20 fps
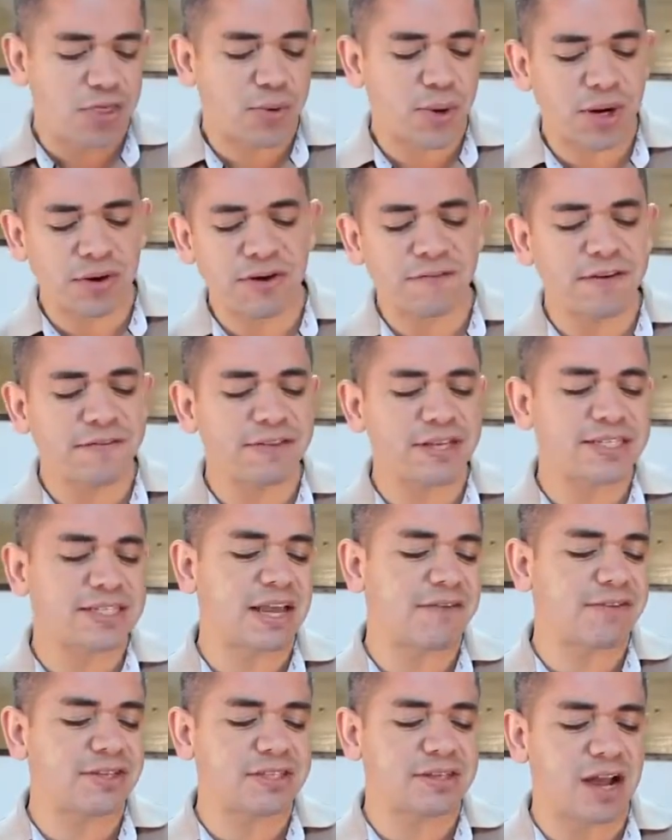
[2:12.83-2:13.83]

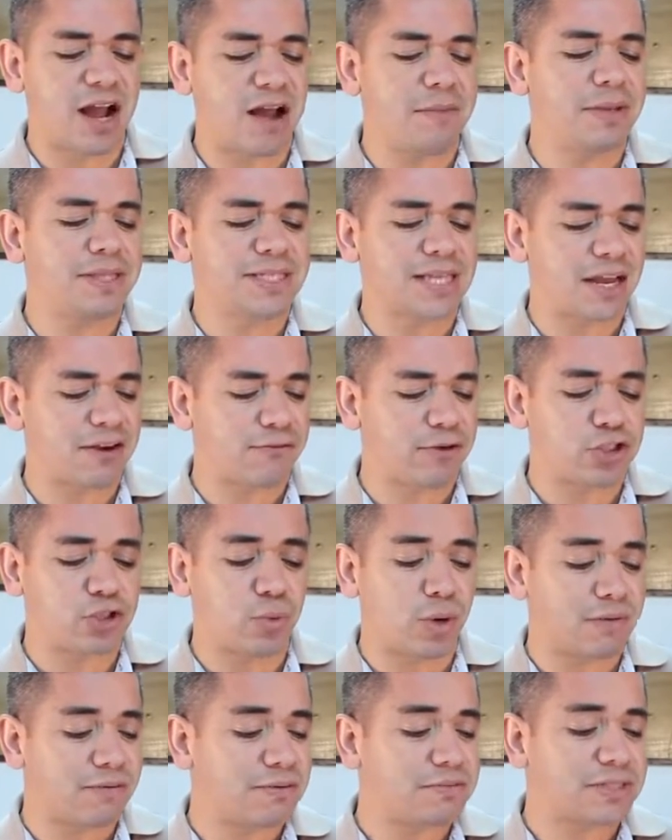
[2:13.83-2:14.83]
357 comments, out of
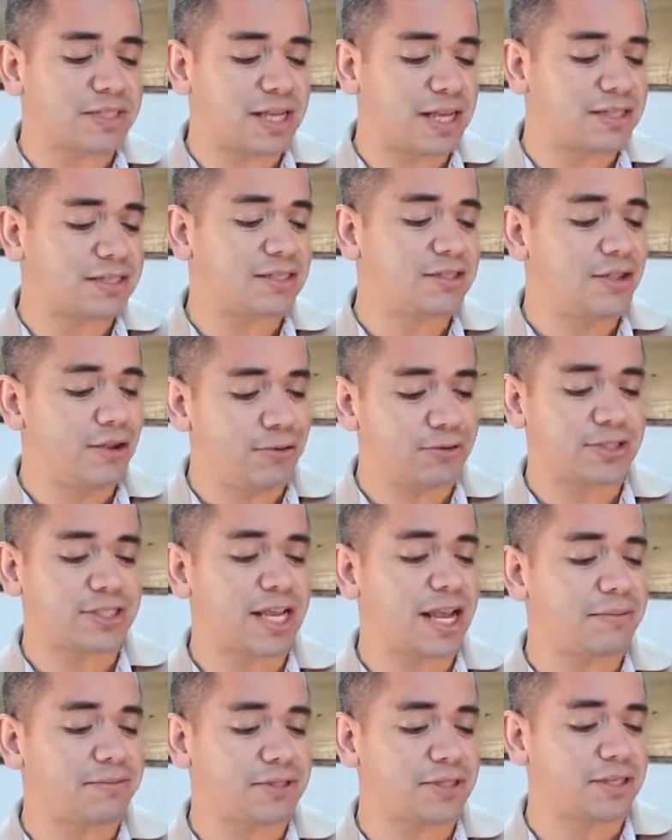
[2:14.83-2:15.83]
which one of them says, no
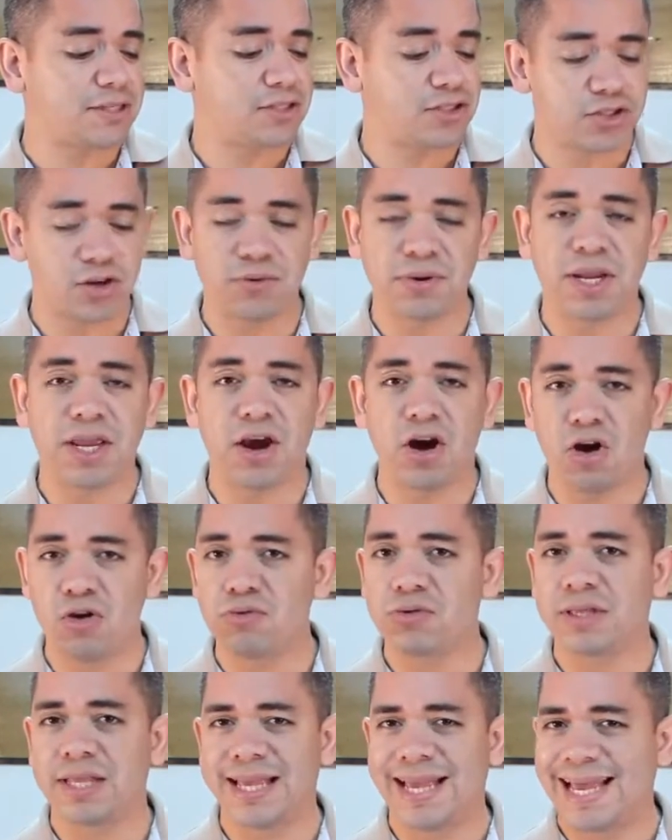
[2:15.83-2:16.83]
Samsung, Sony
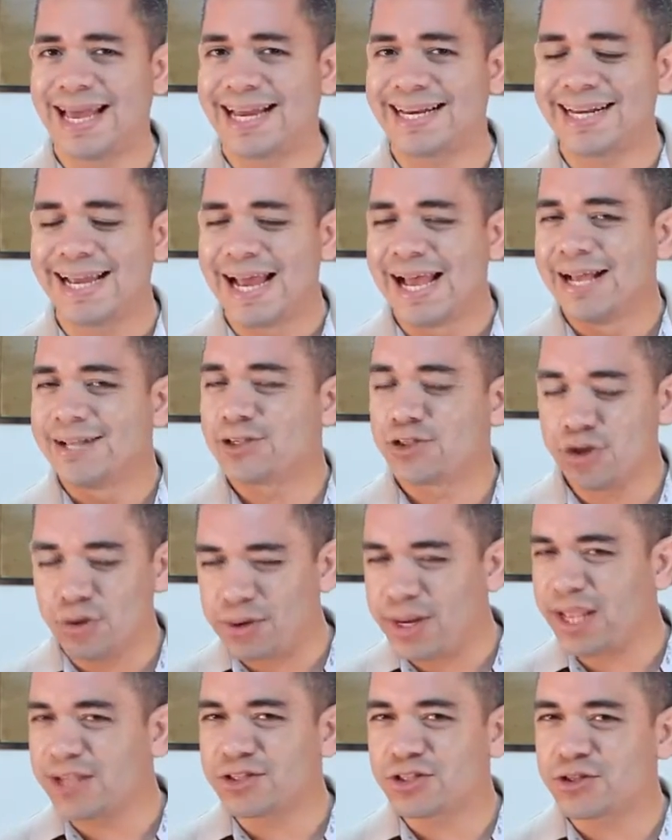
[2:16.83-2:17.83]
only. And
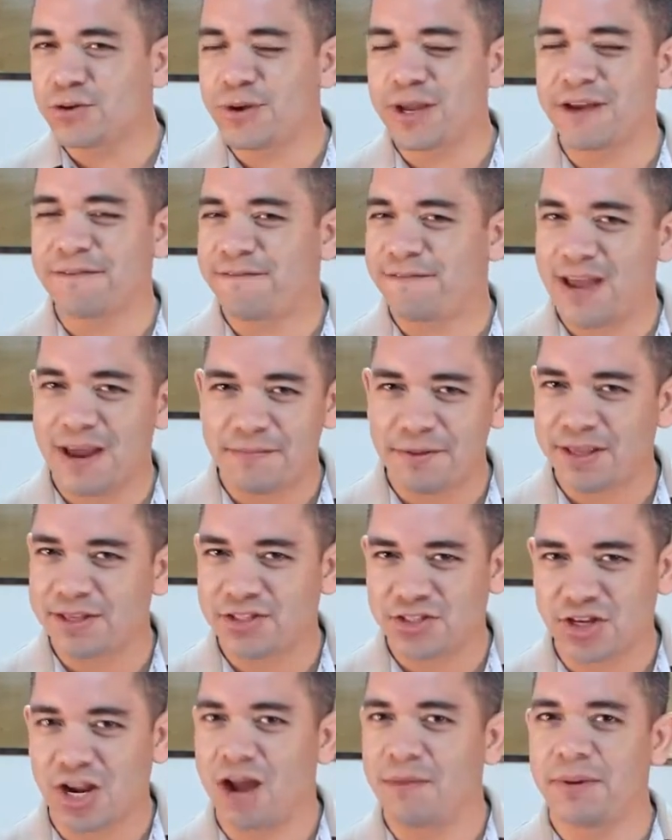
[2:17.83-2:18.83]
Sony is doing a
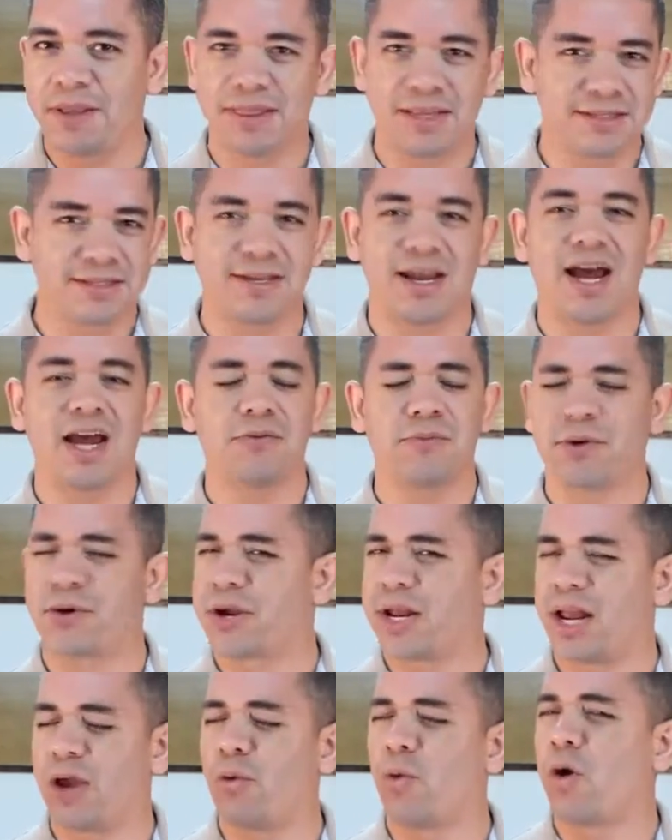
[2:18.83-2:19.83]
fabulous job in design.
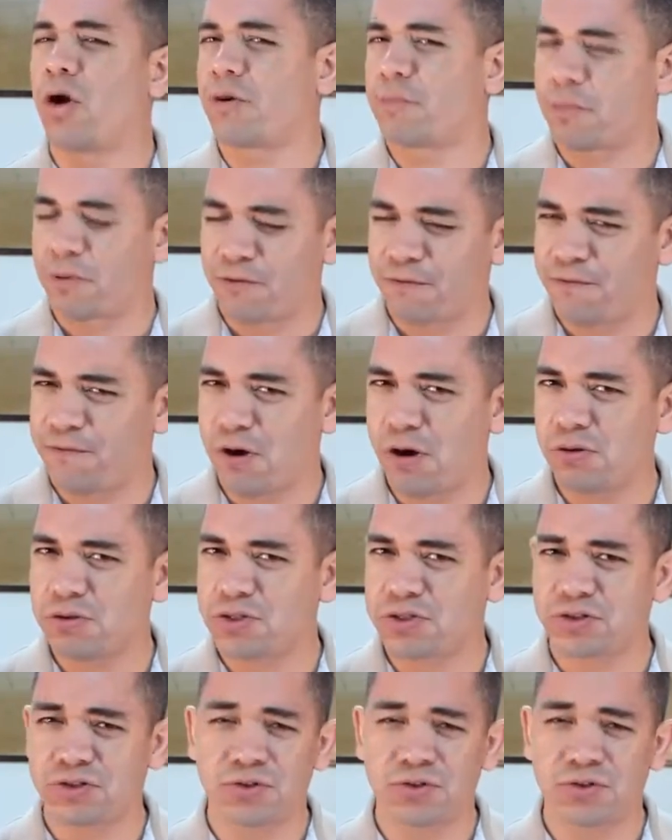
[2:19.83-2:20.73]
We're getting waterproof phones.